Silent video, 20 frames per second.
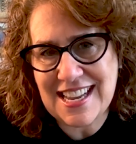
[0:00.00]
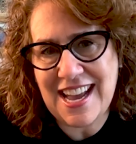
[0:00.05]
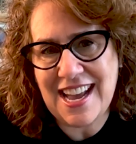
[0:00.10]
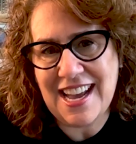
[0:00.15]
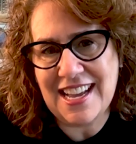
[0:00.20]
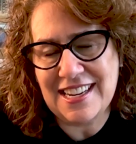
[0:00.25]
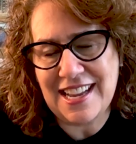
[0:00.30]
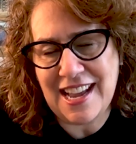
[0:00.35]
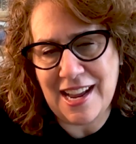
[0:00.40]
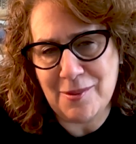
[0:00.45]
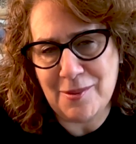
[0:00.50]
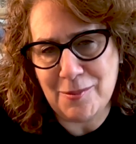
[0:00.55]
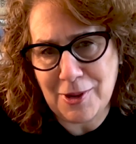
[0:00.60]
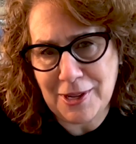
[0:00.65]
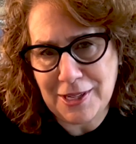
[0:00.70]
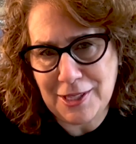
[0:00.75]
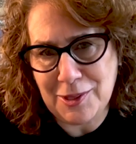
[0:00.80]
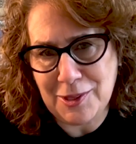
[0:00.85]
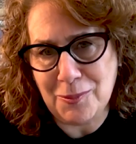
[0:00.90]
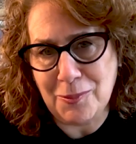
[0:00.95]
at
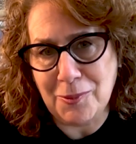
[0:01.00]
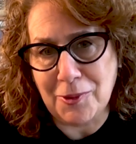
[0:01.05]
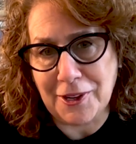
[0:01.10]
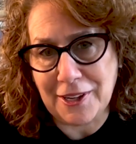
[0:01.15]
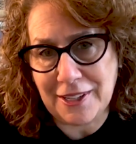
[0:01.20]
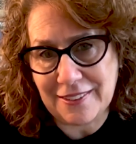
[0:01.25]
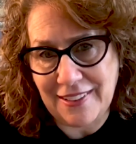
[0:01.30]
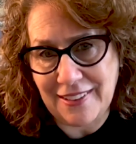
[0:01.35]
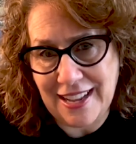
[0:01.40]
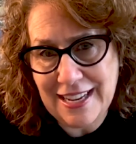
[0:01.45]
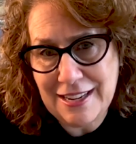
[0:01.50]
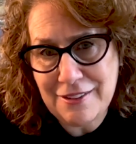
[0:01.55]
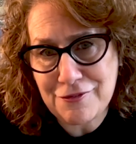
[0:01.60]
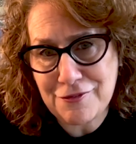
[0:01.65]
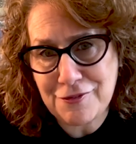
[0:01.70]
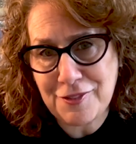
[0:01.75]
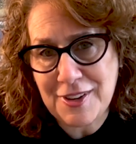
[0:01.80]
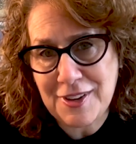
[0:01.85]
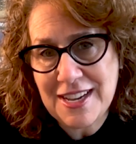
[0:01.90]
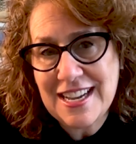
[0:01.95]
NYU WorkLife.